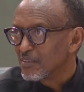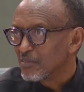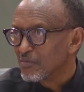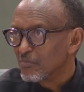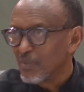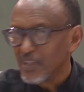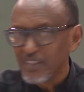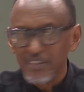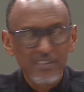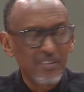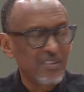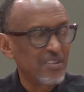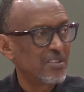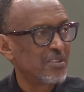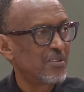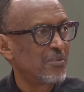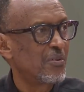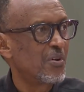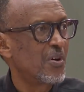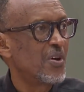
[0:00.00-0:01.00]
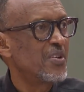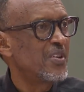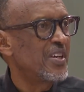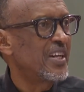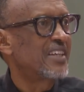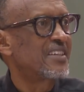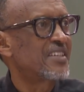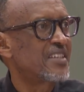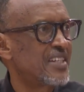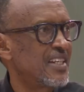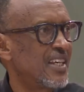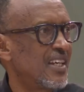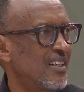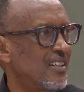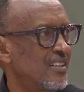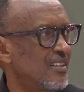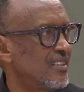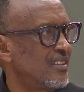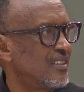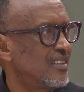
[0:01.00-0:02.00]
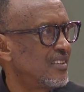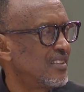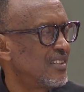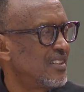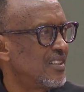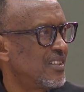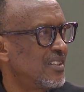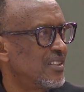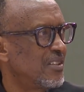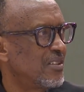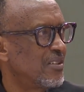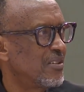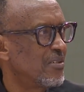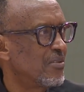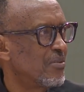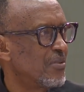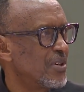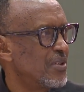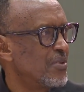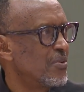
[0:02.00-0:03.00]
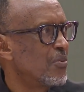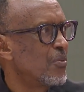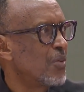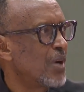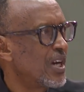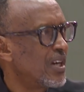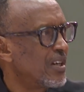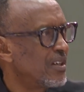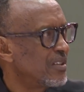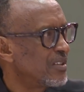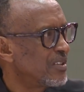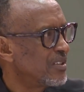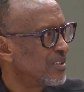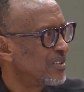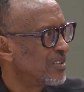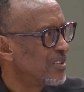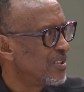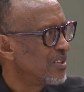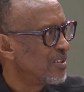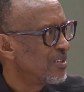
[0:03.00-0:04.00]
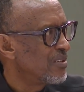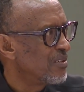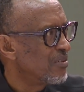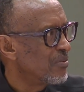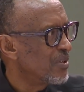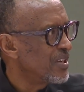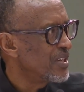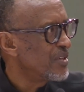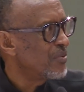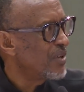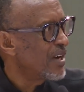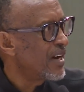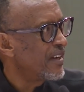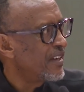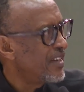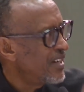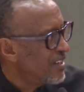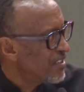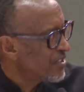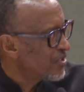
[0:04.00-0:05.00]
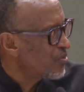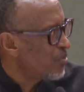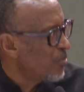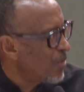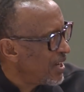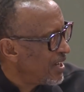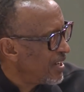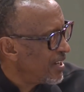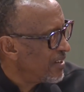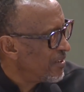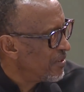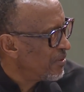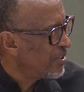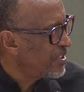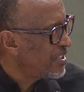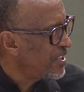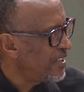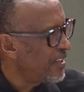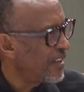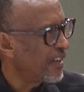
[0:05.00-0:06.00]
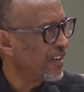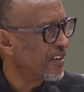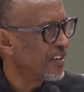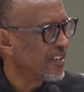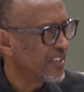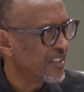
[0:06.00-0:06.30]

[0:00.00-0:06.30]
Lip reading: But we only excel, we do well when we are elsewhere, not here.